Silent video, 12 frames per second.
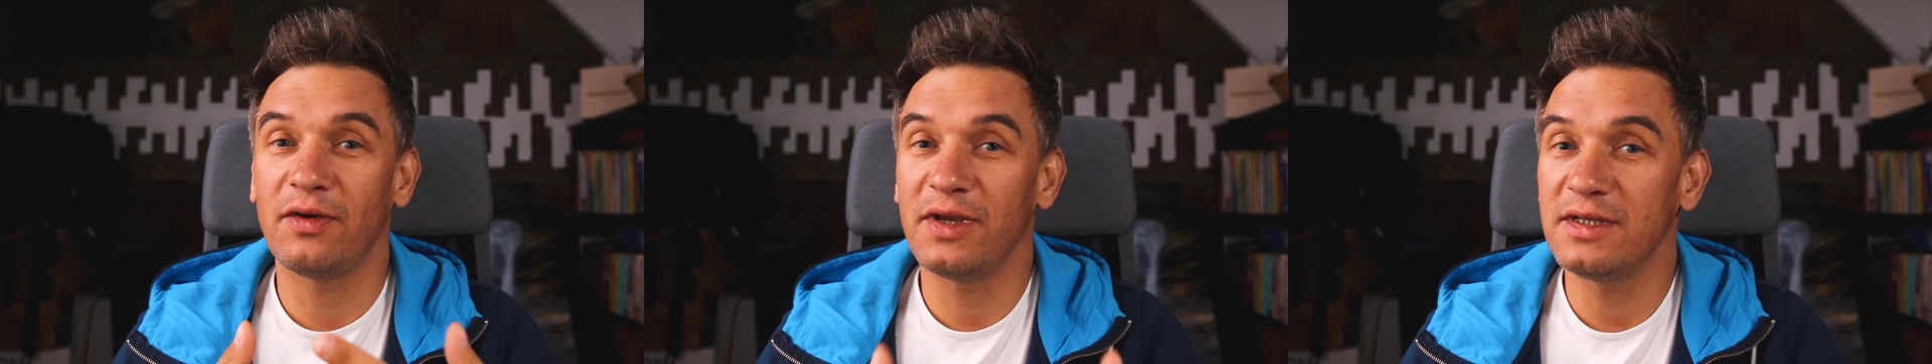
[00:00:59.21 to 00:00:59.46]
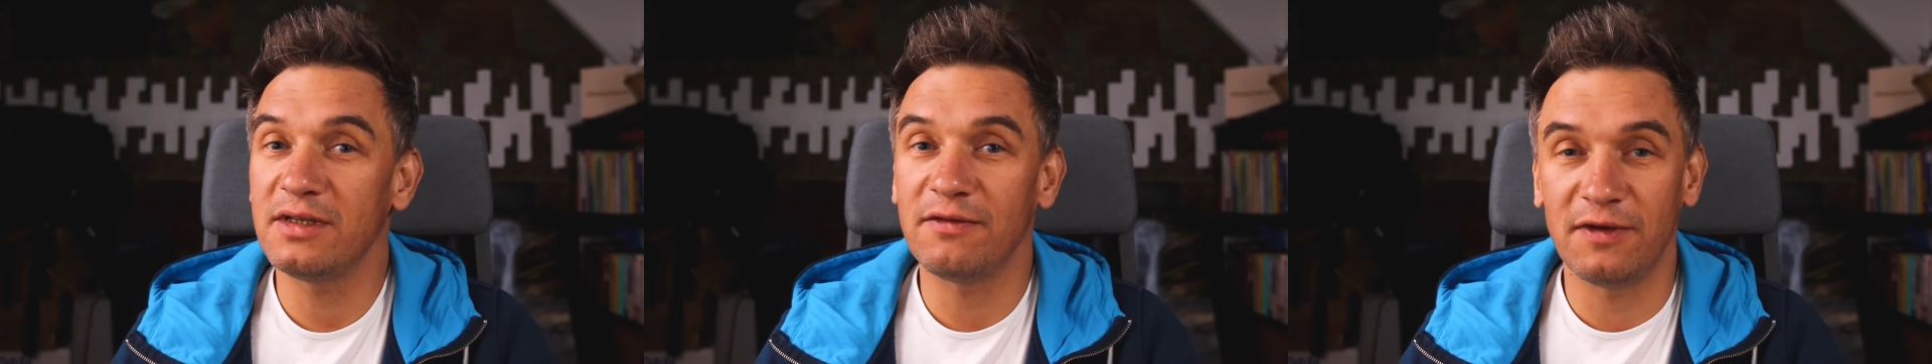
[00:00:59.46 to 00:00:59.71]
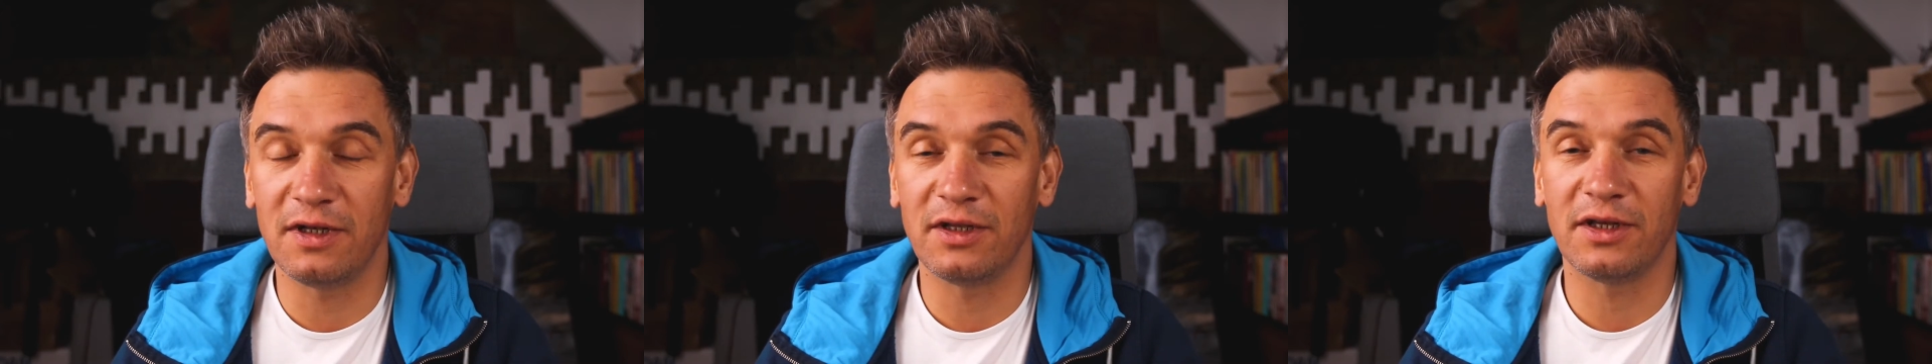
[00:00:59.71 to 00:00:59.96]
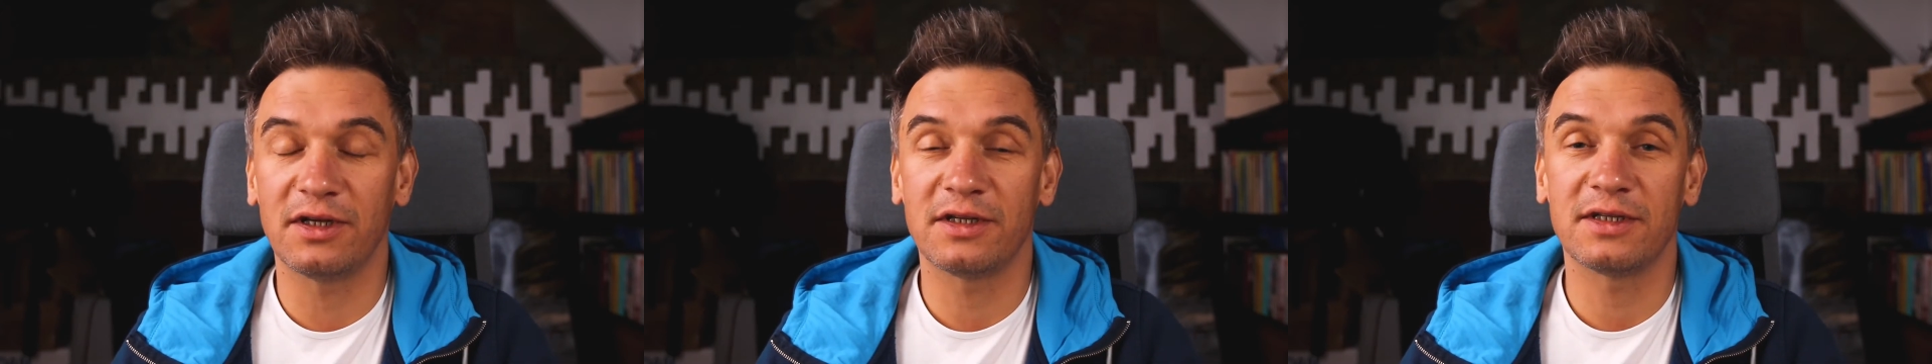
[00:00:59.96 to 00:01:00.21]
resin
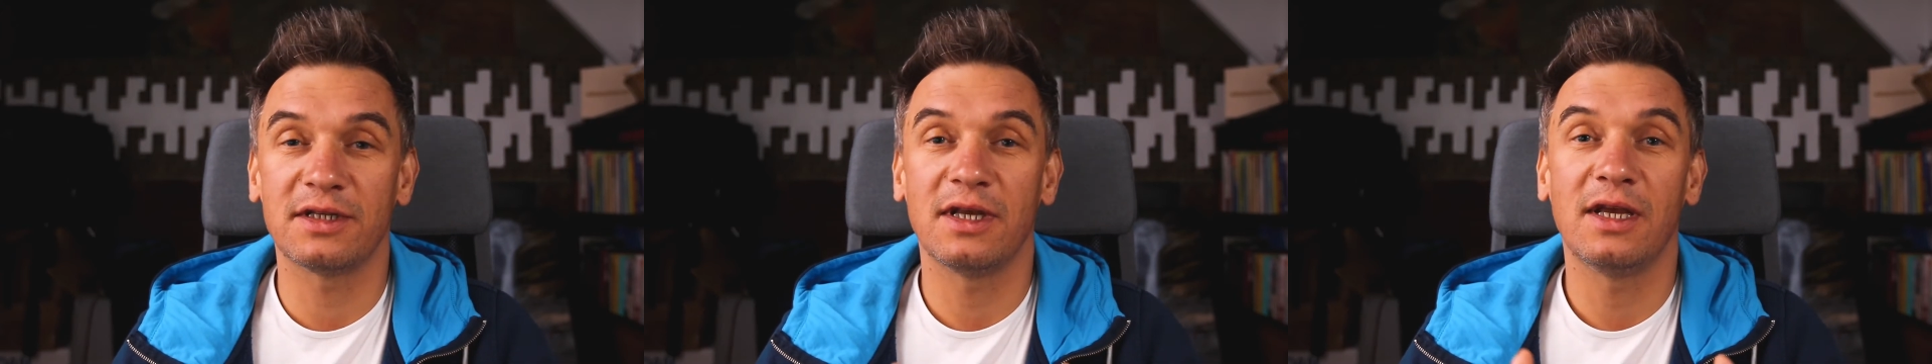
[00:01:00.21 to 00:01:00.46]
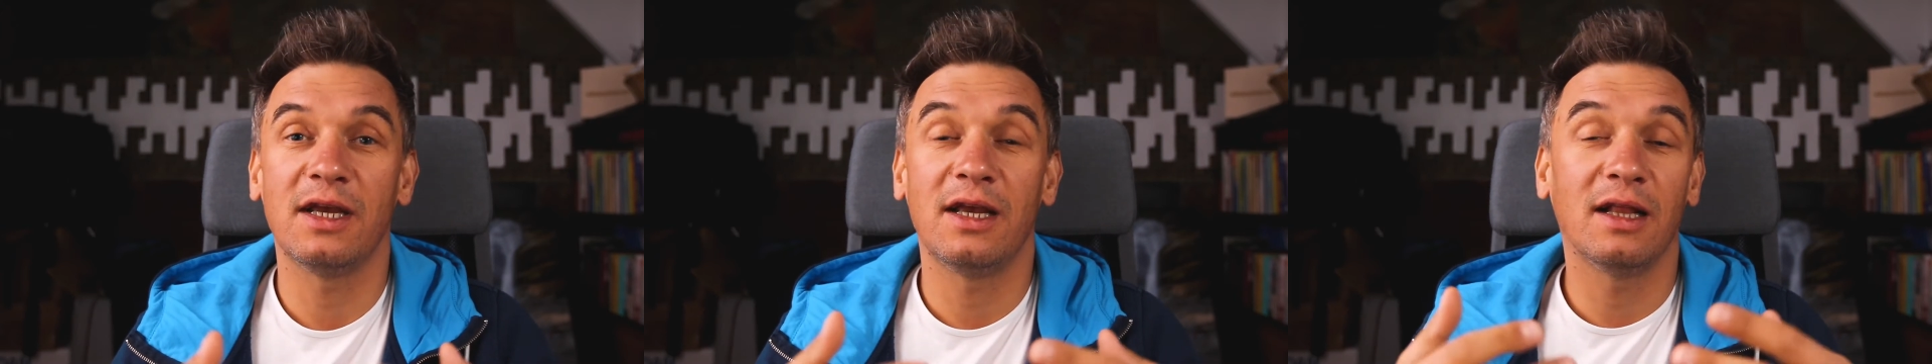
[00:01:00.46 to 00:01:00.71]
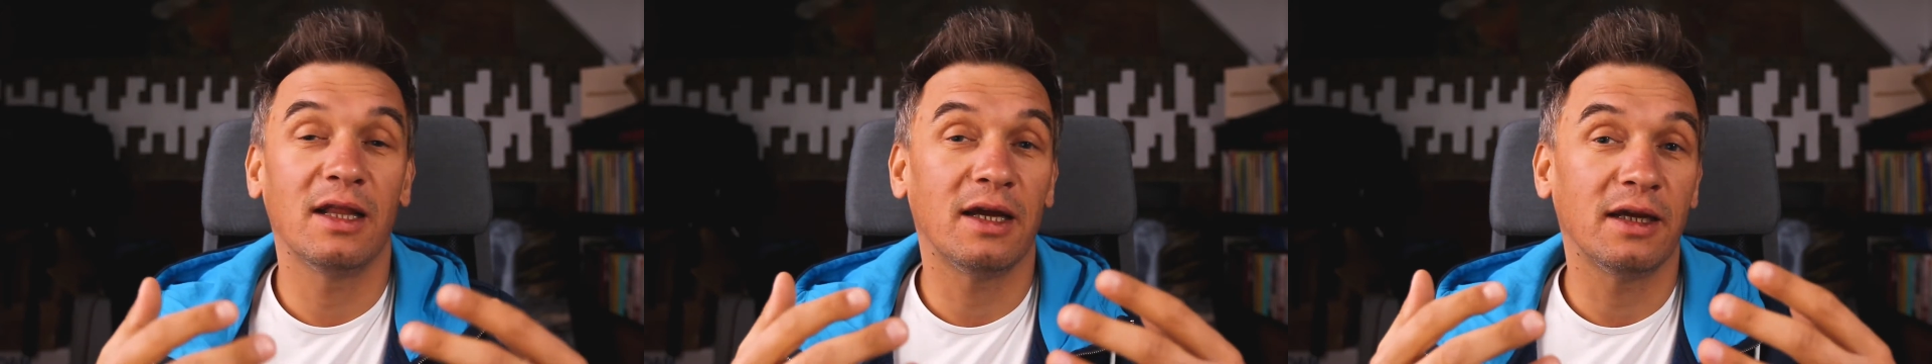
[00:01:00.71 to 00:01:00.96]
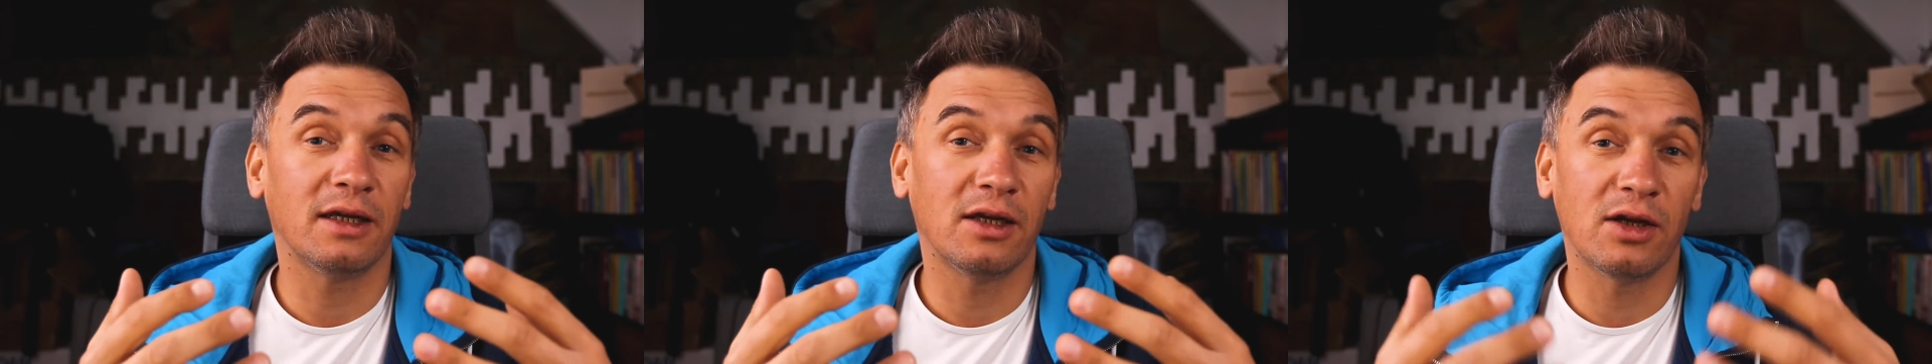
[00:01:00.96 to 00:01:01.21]
filters
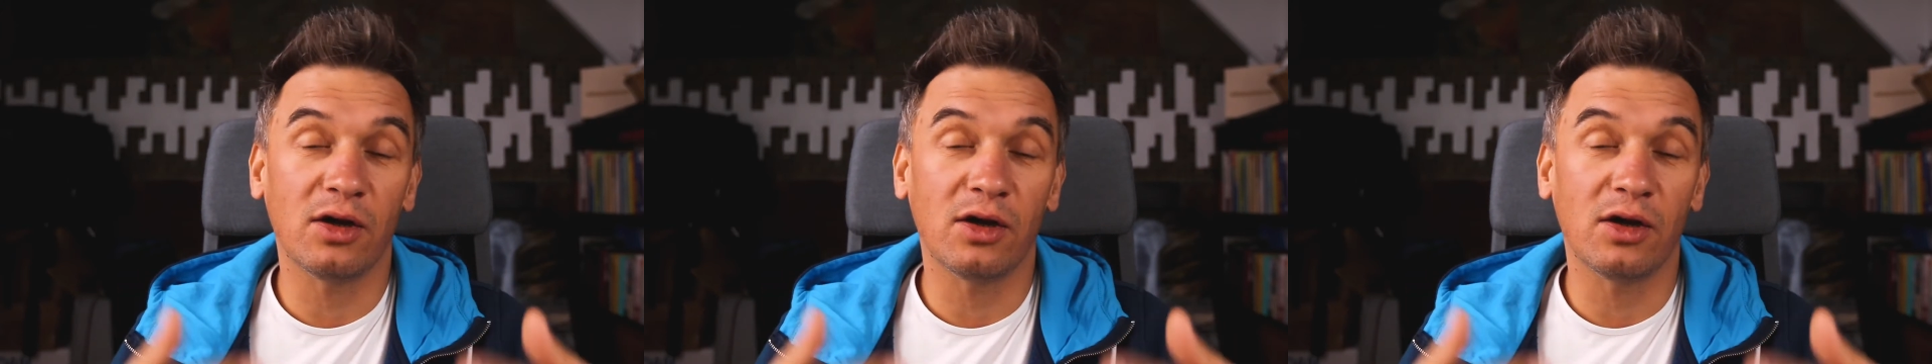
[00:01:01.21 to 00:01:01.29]
like